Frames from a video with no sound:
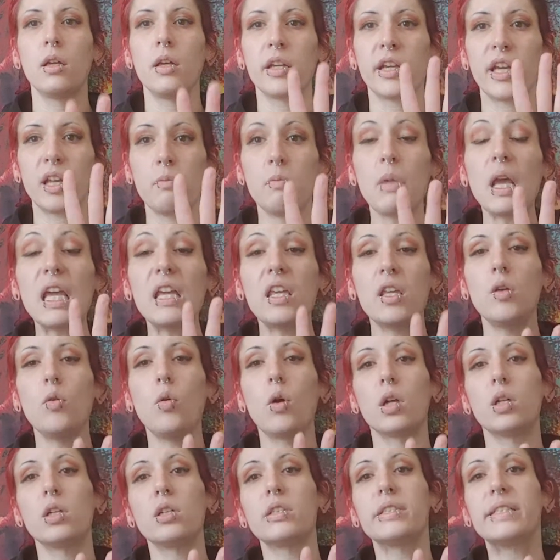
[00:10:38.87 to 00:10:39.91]
can make
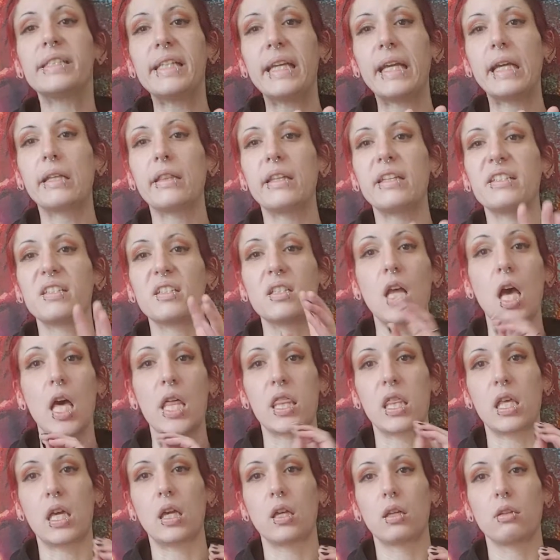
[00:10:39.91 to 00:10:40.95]
you understand this.
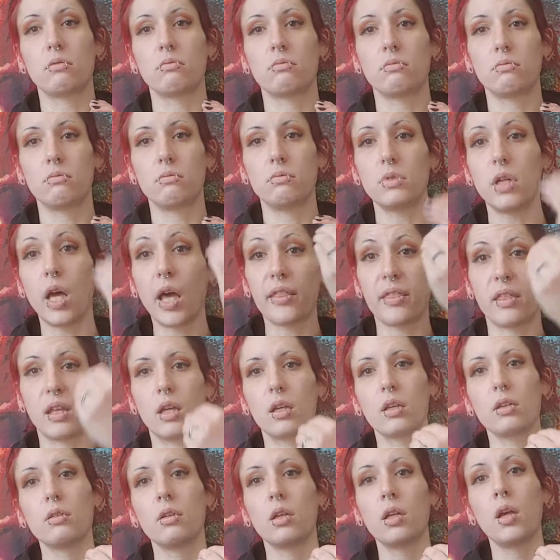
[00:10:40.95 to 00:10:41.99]
Nothing.
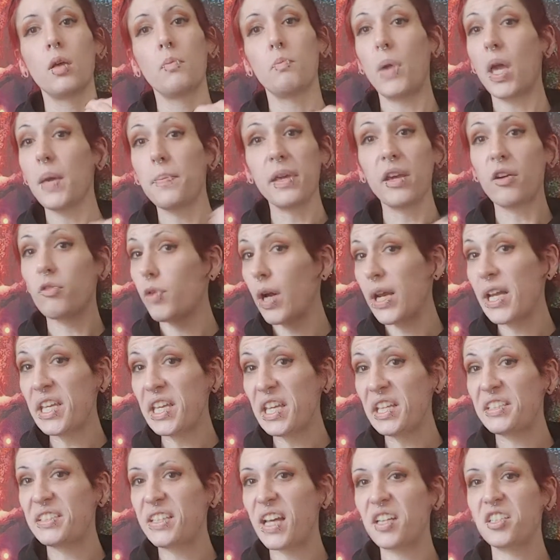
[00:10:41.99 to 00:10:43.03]
Nothing. Maybe a
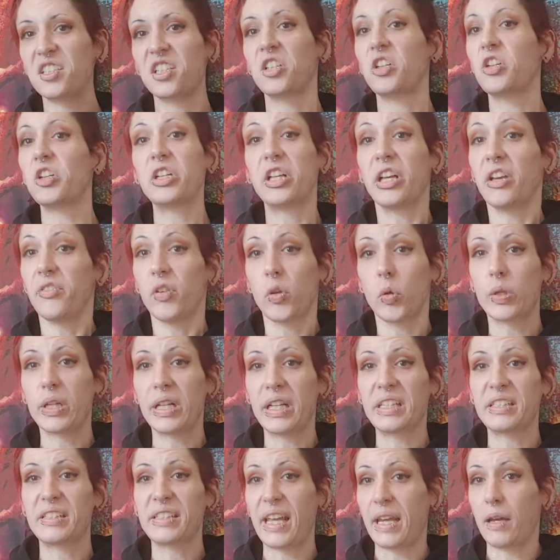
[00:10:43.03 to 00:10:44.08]
Reiki session could give you an
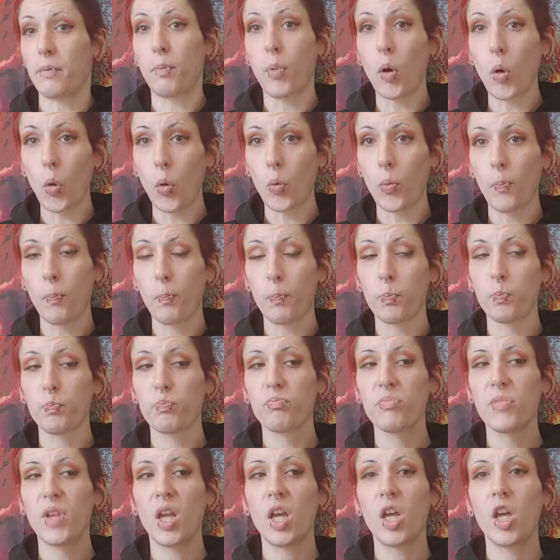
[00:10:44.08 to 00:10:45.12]
example,
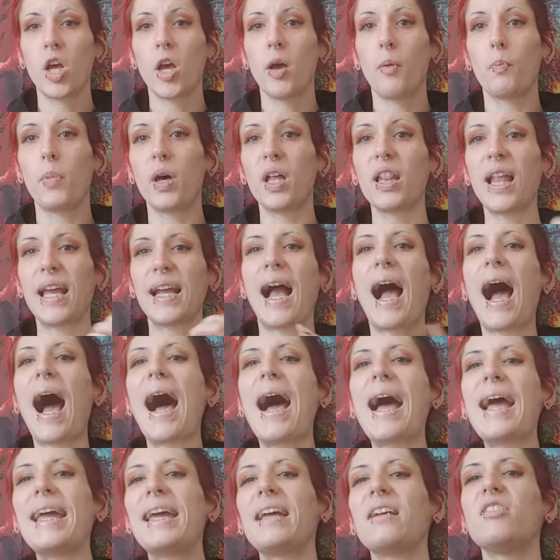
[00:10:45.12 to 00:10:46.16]
but
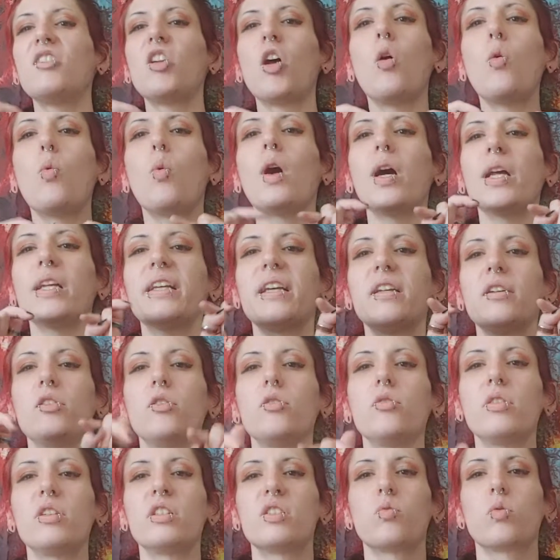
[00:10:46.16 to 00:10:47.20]
like no one can
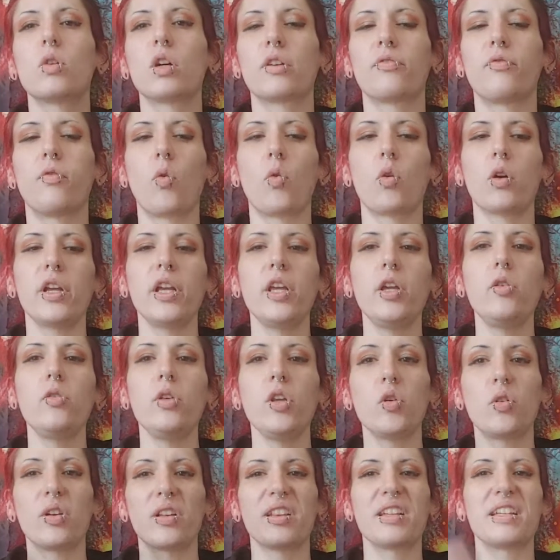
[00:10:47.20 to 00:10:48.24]
do this work for you.
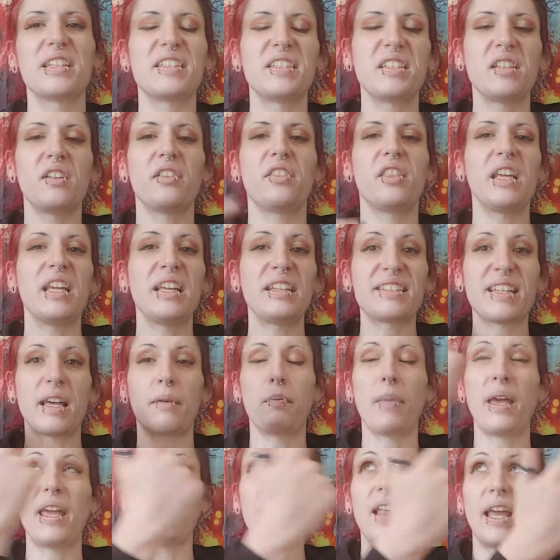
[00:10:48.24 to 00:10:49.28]
You can listen to things
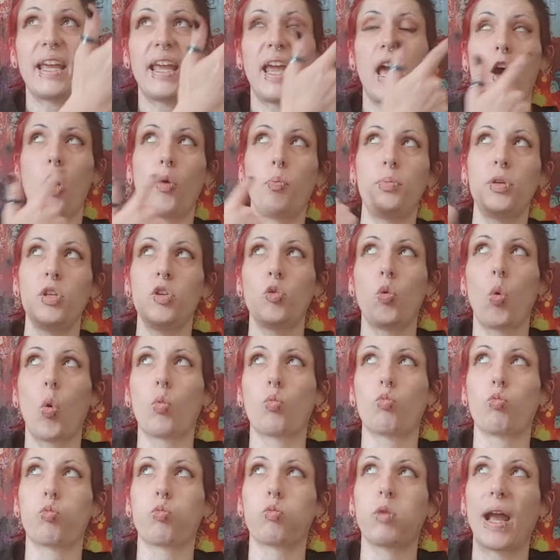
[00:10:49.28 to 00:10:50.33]
that may like help you
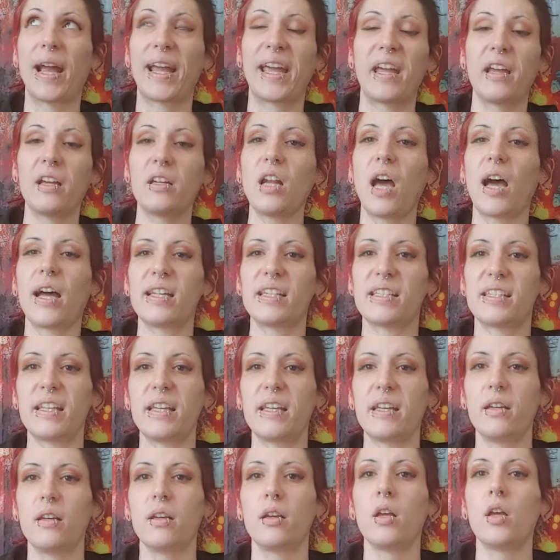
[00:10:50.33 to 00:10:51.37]
recognize
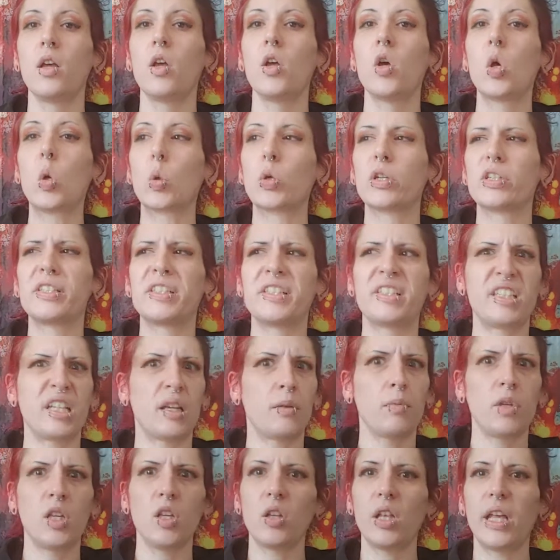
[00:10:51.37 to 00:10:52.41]
it or
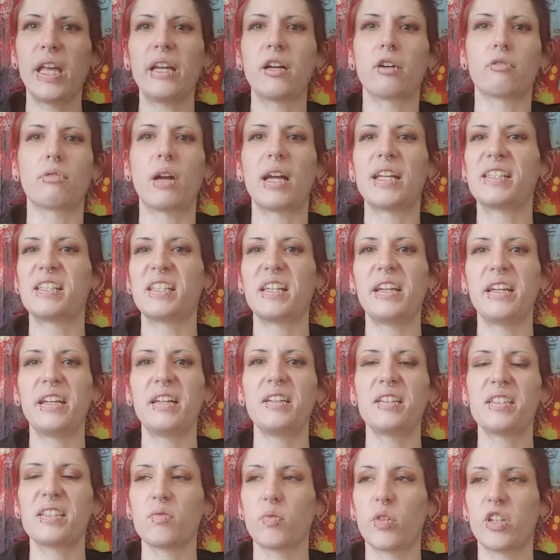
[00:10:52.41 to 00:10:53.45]
stimulate a
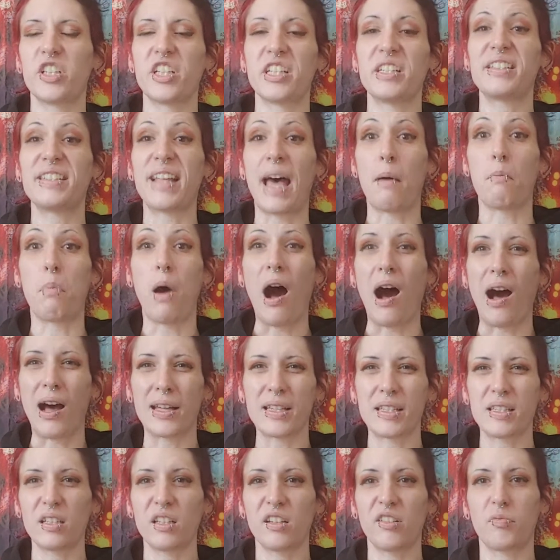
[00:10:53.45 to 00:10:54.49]
resonance, which is that
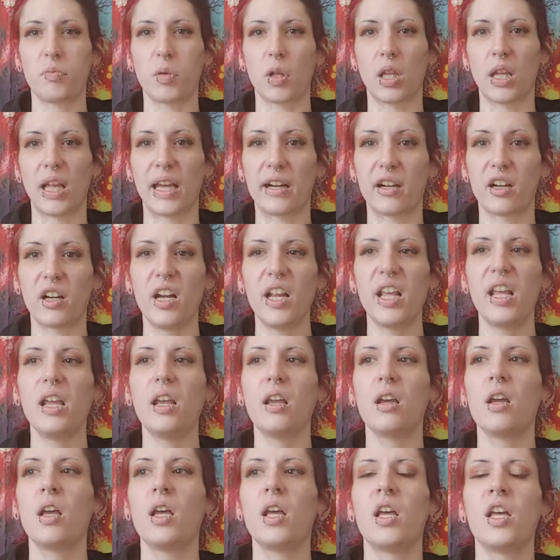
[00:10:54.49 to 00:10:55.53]
positive
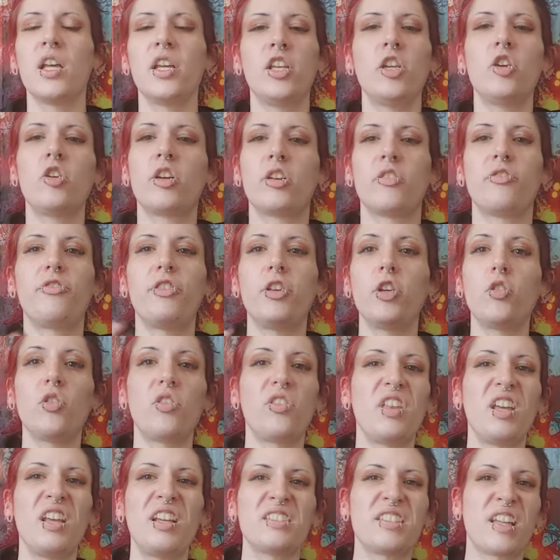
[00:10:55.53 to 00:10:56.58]
polarity. You can feel
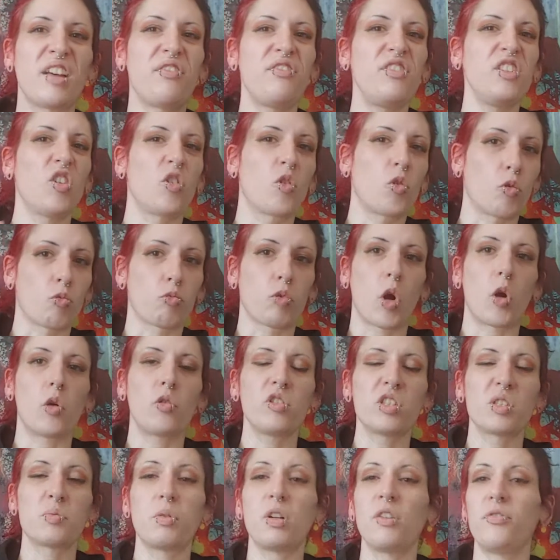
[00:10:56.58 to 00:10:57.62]
things that feel
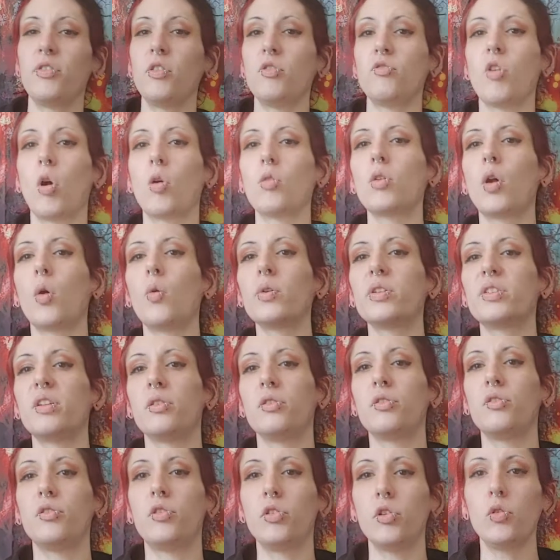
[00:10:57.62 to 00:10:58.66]
gross, but if you don't know what to
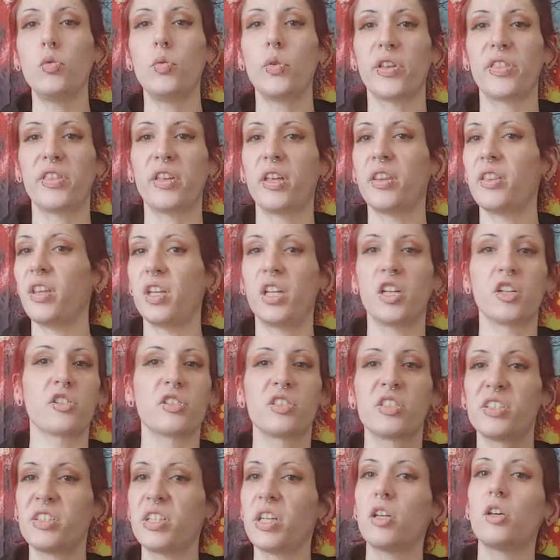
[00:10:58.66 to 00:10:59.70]
do with it, then you're
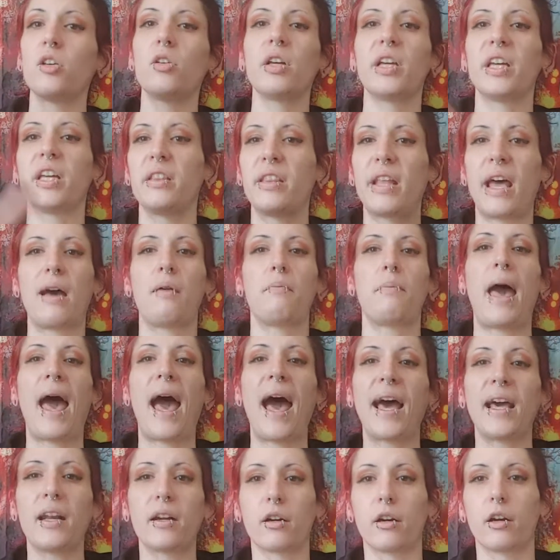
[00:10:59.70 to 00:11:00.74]
still in that
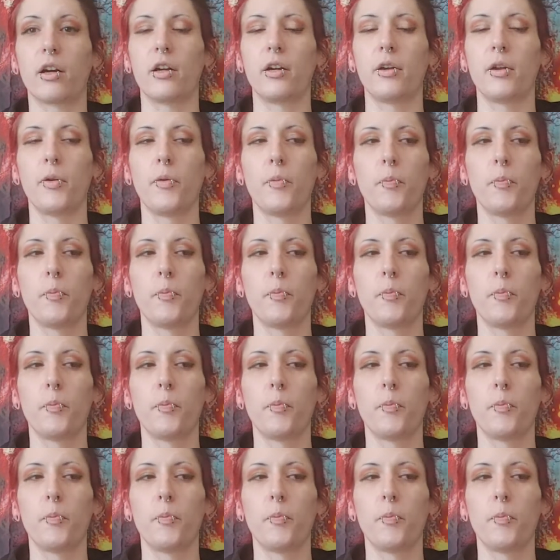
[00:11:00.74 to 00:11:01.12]
pattern.